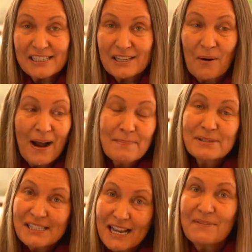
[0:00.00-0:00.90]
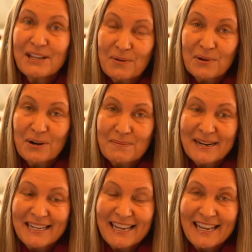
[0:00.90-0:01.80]
So I'm saving you a lot of
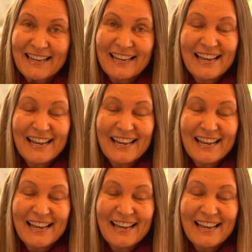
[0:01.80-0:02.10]
money here.